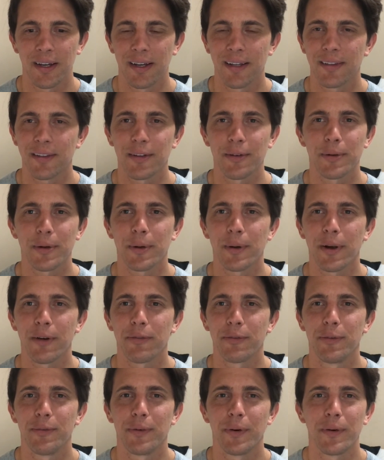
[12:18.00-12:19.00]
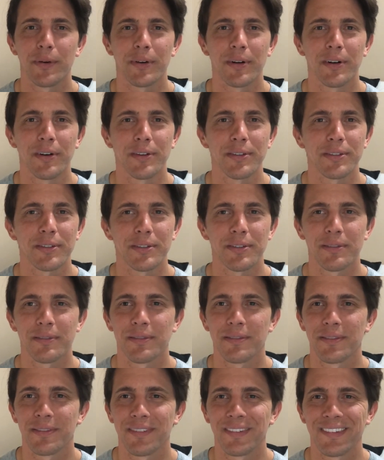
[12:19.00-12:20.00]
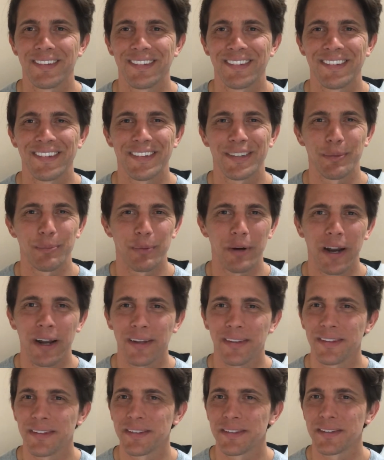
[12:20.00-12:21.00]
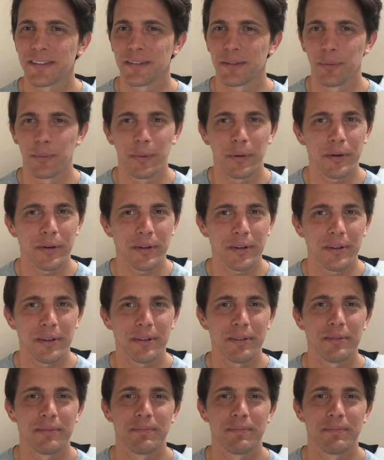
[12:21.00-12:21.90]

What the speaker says: it's going to require a few phone calls, some practice, the work,